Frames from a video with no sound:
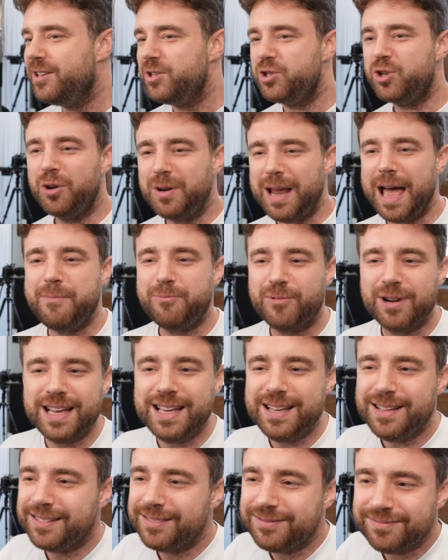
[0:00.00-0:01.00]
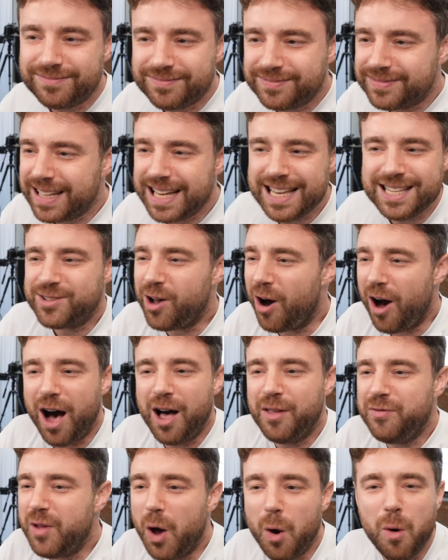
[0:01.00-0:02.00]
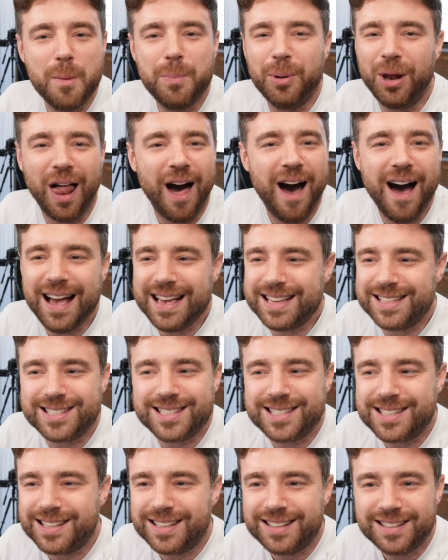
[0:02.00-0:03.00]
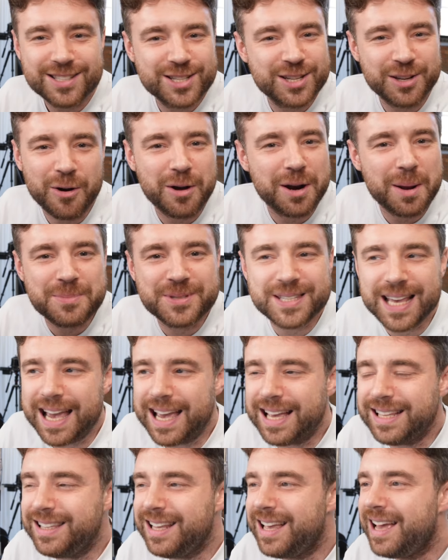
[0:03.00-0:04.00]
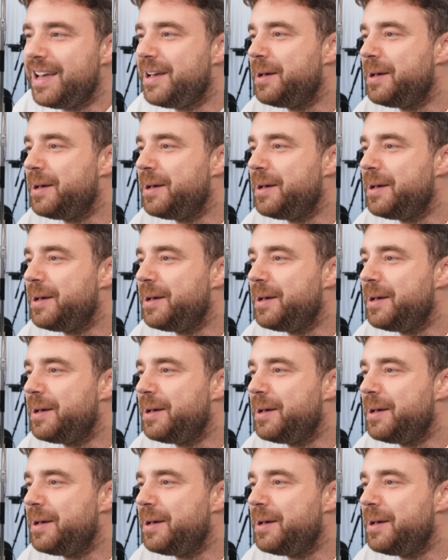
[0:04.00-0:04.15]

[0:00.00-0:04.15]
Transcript: John Henry... He's got unknowable eyes. Do you know what I'm saying?